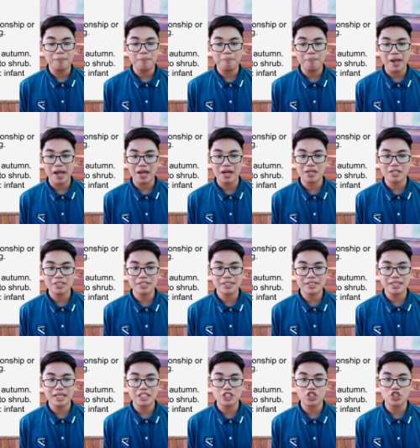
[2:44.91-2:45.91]
pairs
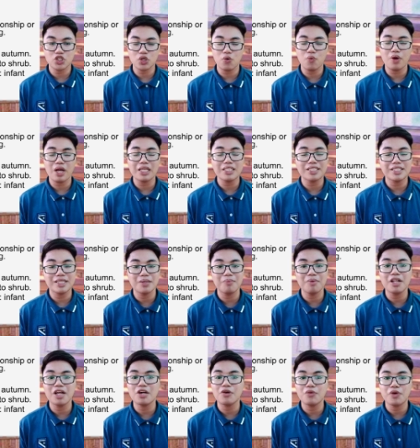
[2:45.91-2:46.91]
that show a
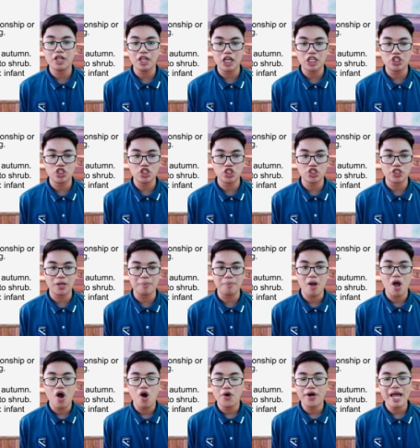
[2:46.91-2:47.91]
similar relationship
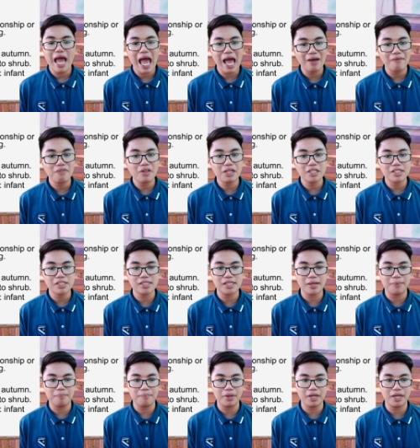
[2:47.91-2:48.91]
or have the
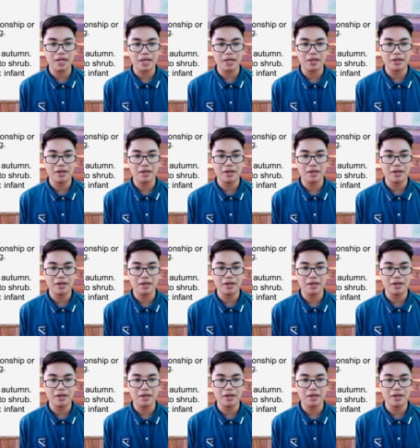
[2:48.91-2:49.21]
same meaning.